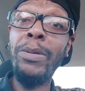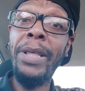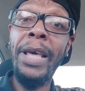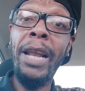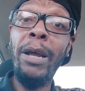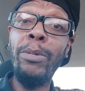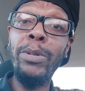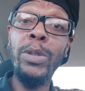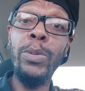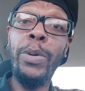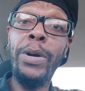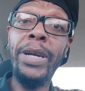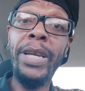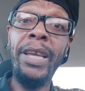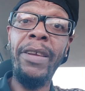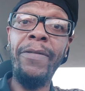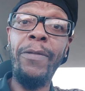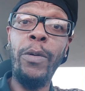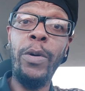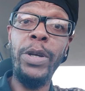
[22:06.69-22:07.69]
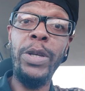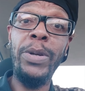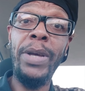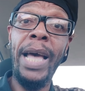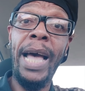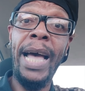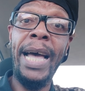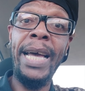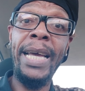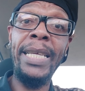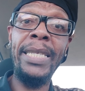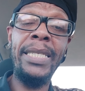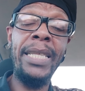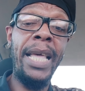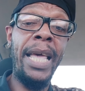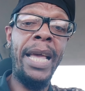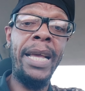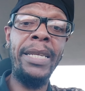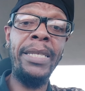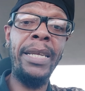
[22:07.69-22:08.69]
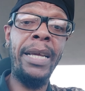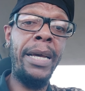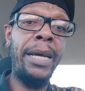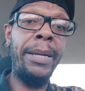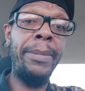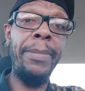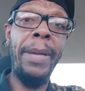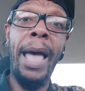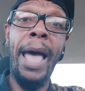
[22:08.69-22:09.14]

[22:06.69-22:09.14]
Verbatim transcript: that I was working for you guys and um,